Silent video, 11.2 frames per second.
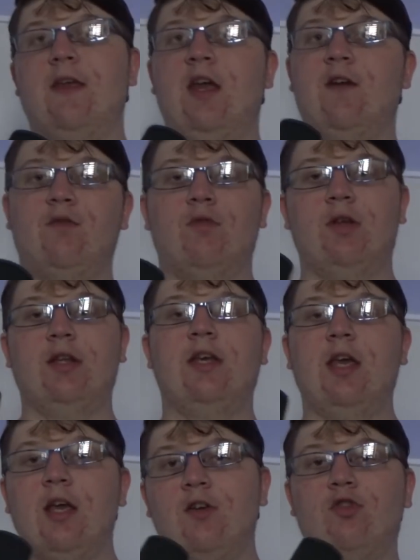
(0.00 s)
They haven't really
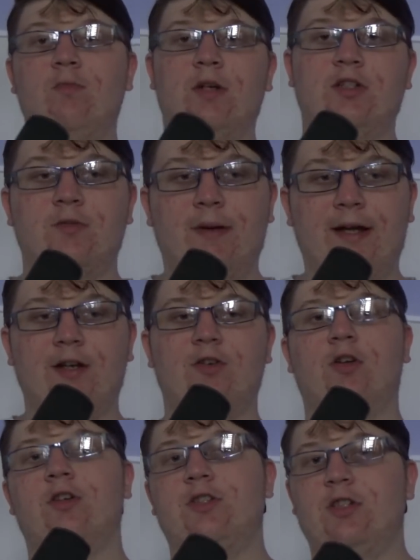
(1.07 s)
cared too much about
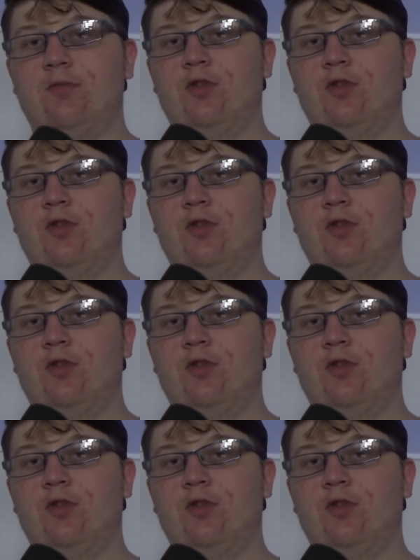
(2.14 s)
acknowledging